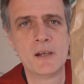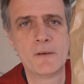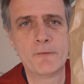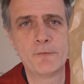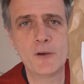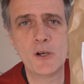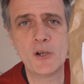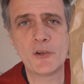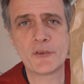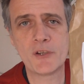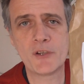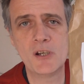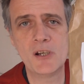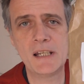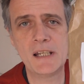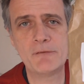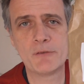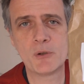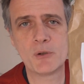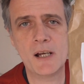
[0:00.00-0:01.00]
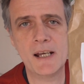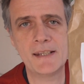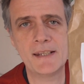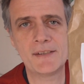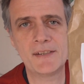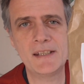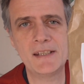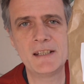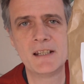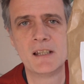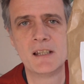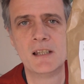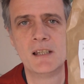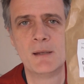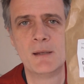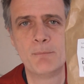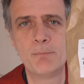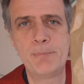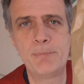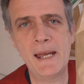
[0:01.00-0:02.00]
First early variety,
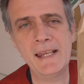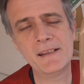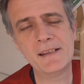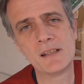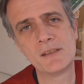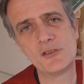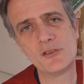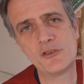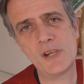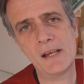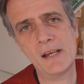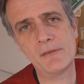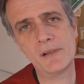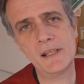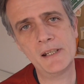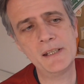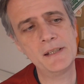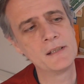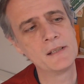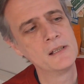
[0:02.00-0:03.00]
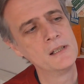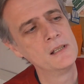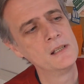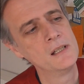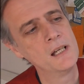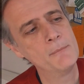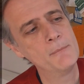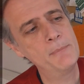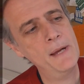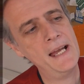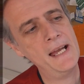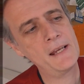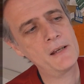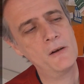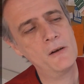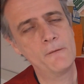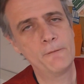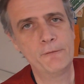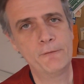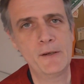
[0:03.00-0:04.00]
Pentland Javelin, a bag
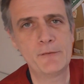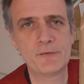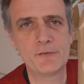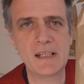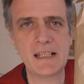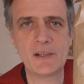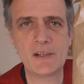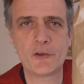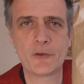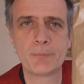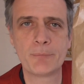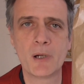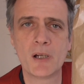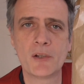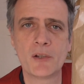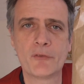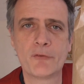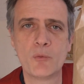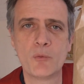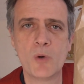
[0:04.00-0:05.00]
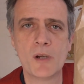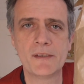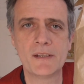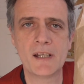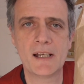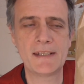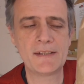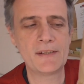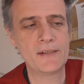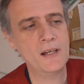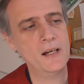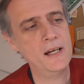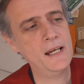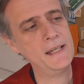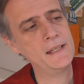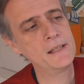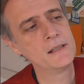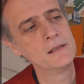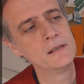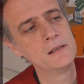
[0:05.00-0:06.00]
of 15 spuds for
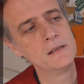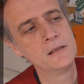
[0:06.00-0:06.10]
$1.99.